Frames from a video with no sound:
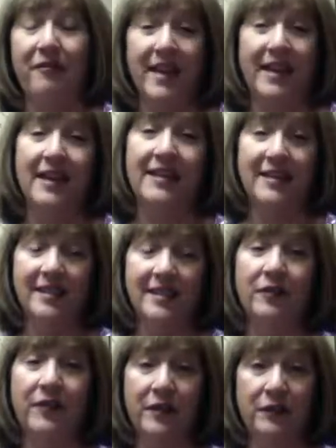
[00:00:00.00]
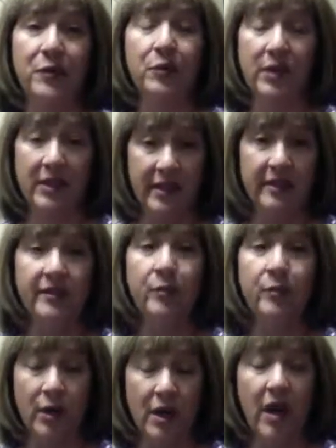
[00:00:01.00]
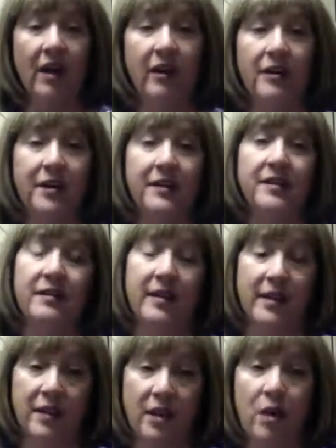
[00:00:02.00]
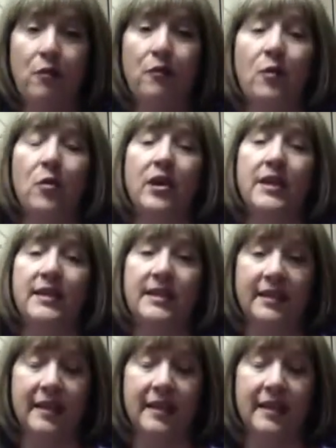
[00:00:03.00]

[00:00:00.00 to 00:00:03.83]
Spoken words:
I guess, if you really work hard and go for it.